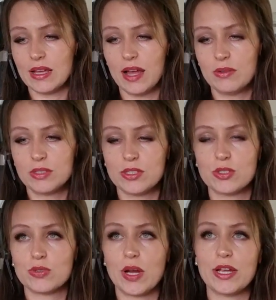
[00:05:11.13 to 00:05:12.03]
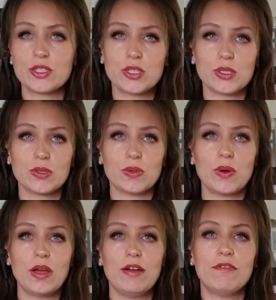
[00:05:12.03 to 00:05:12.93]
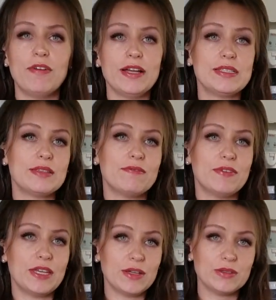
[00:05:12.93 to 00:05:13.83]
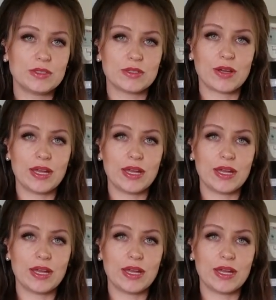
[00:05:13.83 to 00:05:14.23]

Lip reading: I was just trying to find some videos or